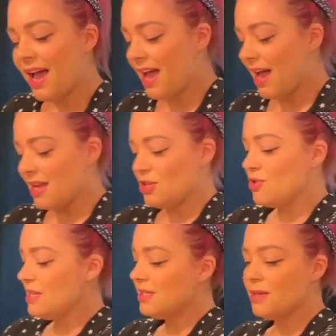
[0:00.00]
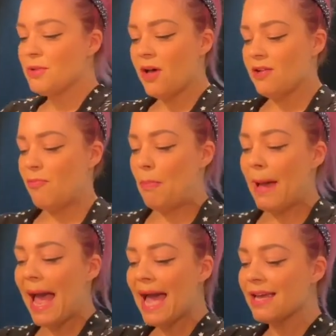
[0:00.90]
And you need some kind of
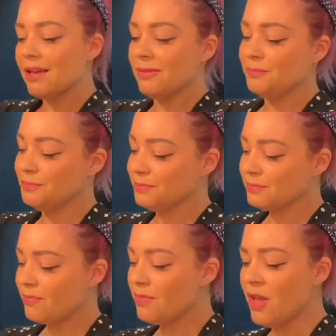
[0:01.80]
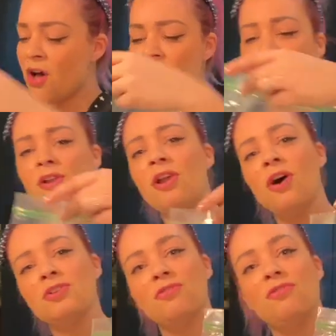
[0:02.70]
bag. I've got a
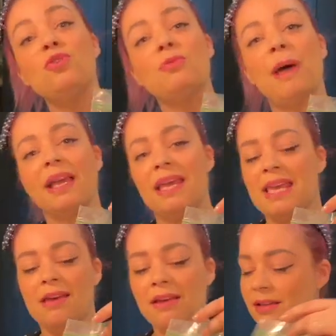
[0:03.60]
large food bag here.